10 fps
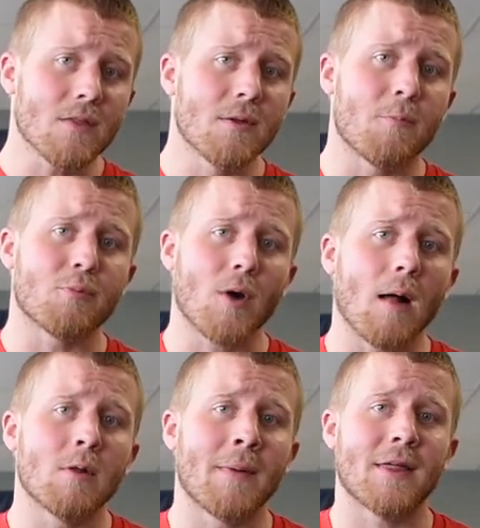The
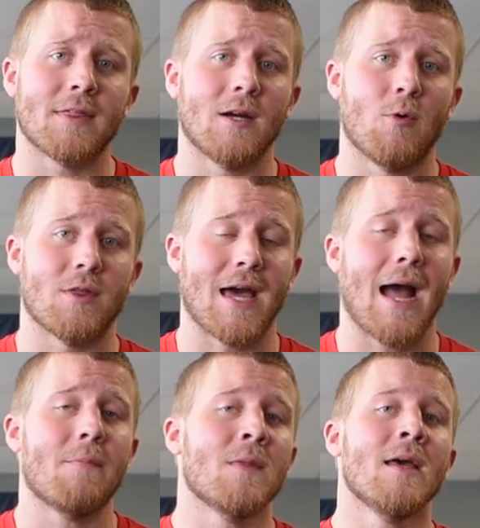problem I think with
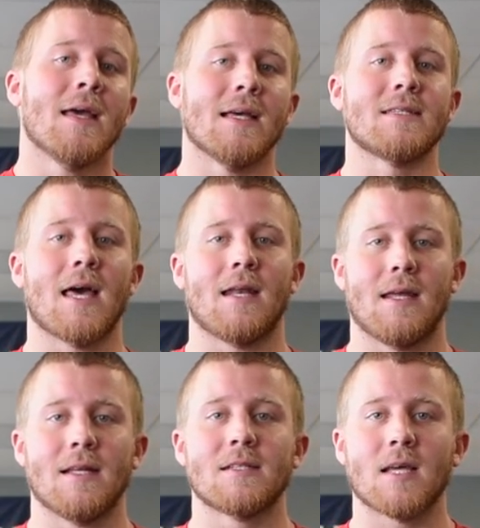that is that
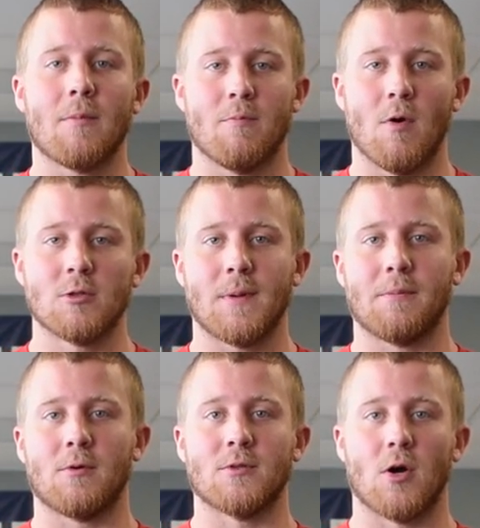it ends up most
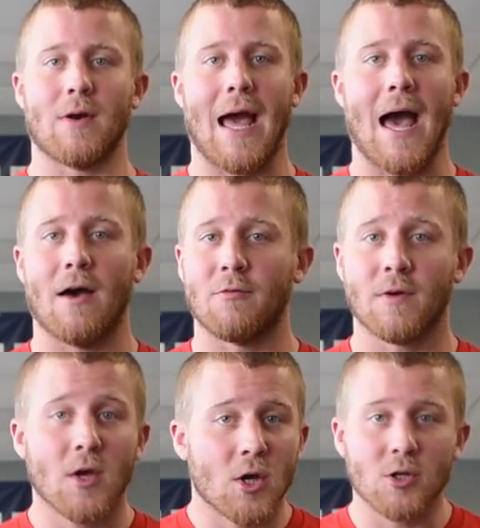people don't have
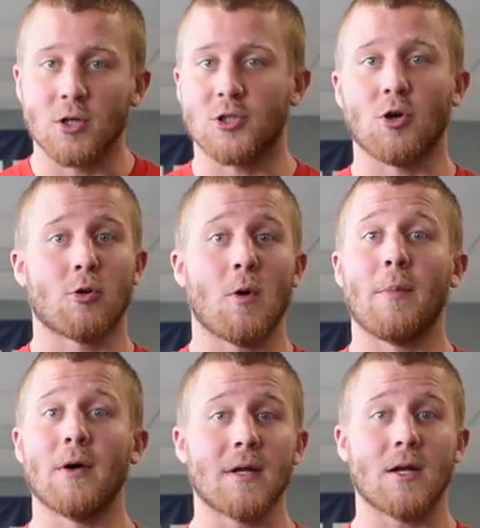good shoulder
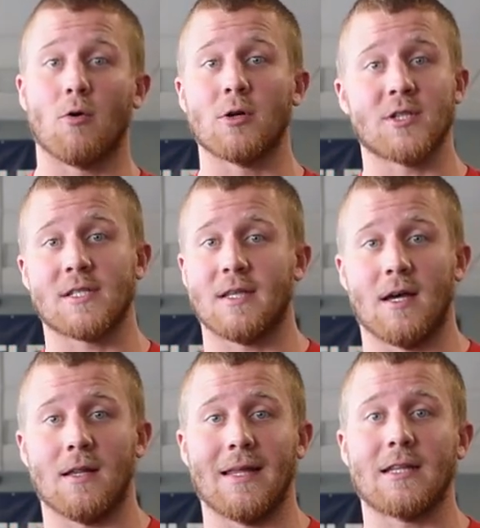mobility or just
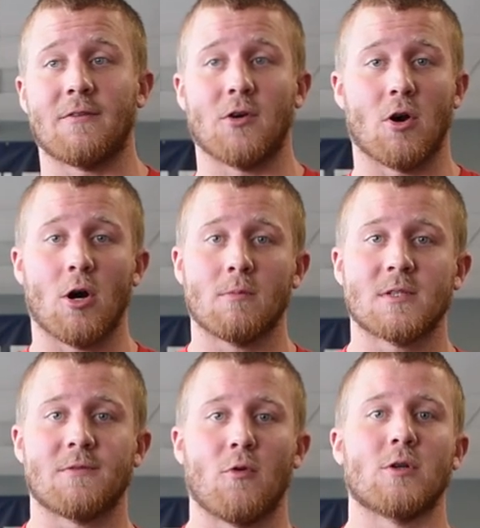the length of your
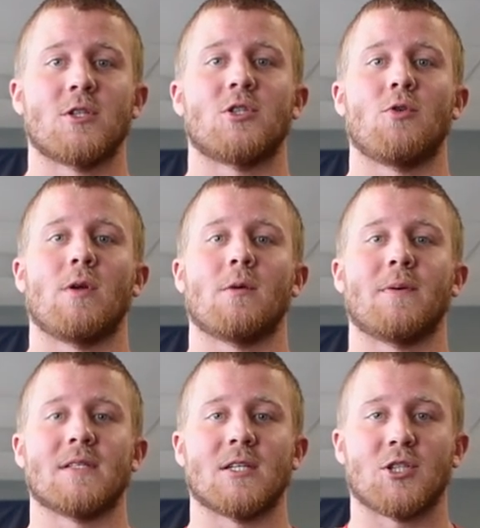arms forces you into
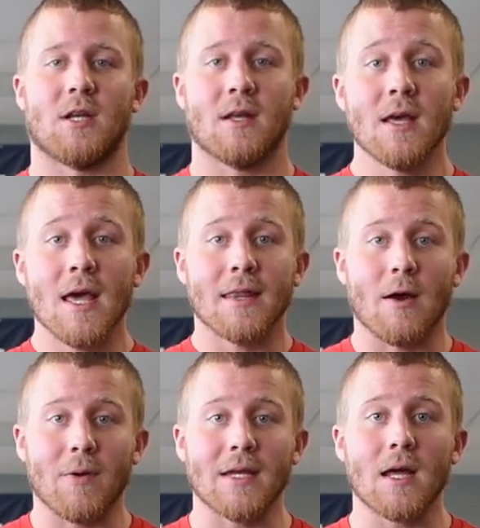position
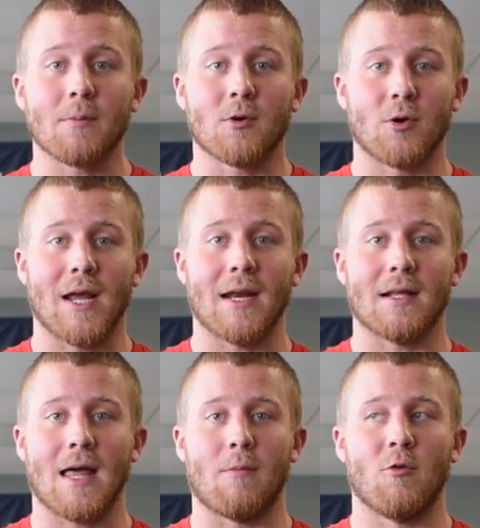that we end up
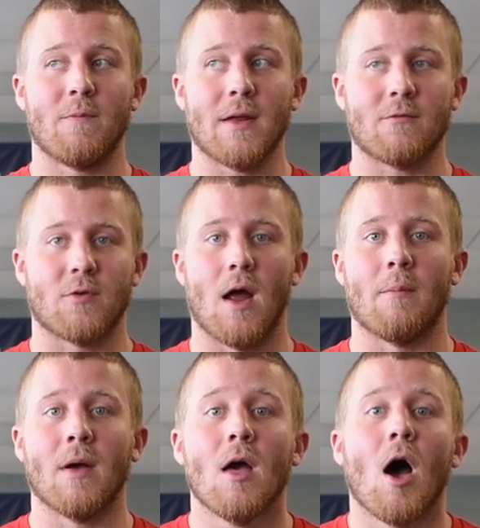creating that movement
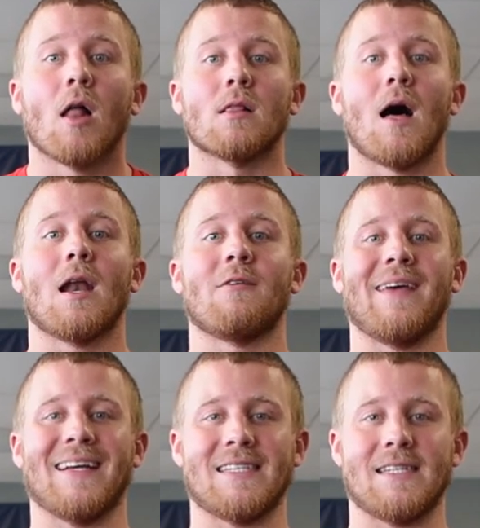from a lot of
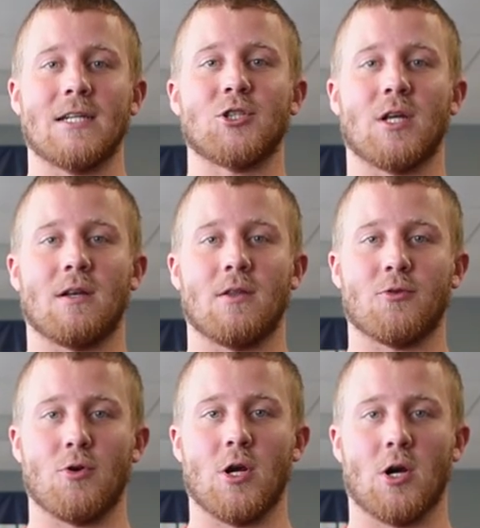extension
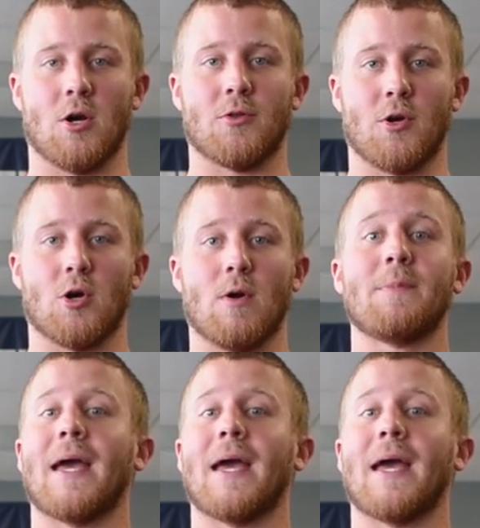through your through your rib